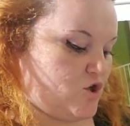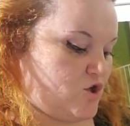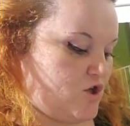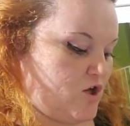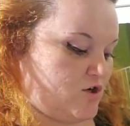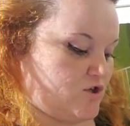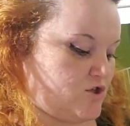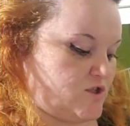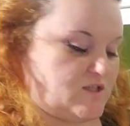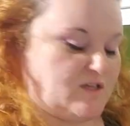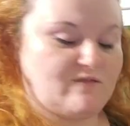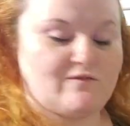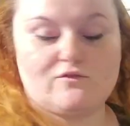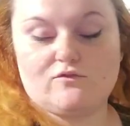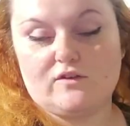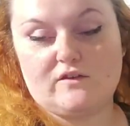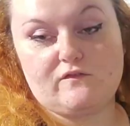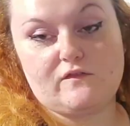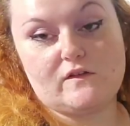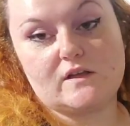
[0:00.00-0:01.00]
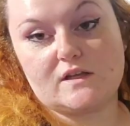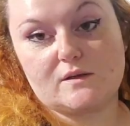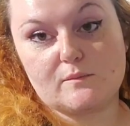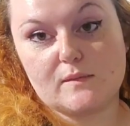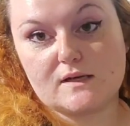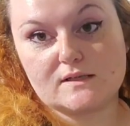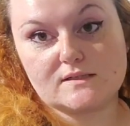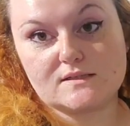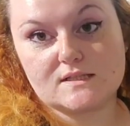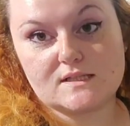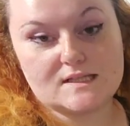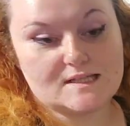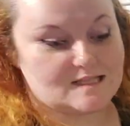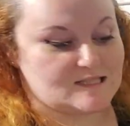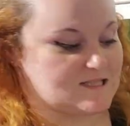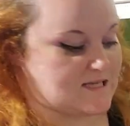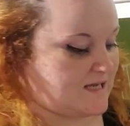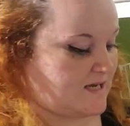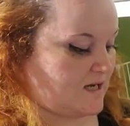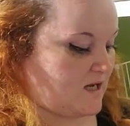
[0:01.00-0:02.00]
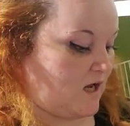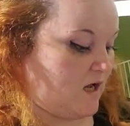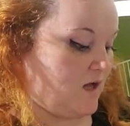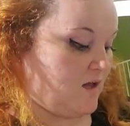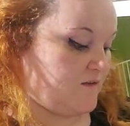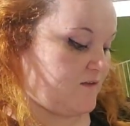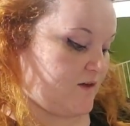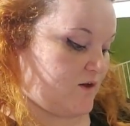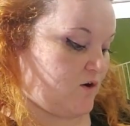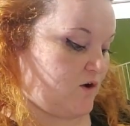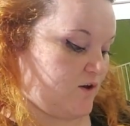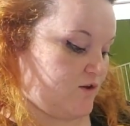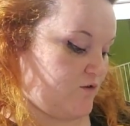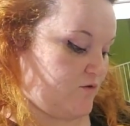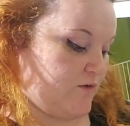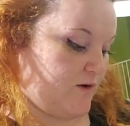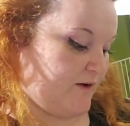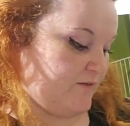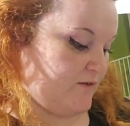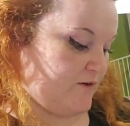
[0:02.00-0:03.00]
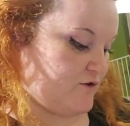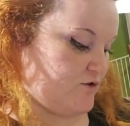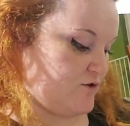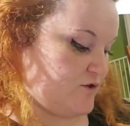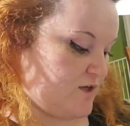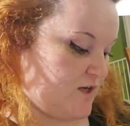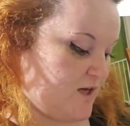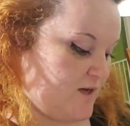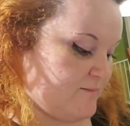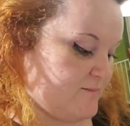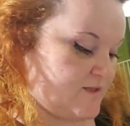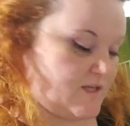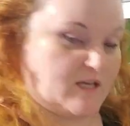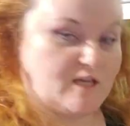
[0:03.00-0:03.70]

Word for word: they're just even refilling medicine, it's like they call you 500 times,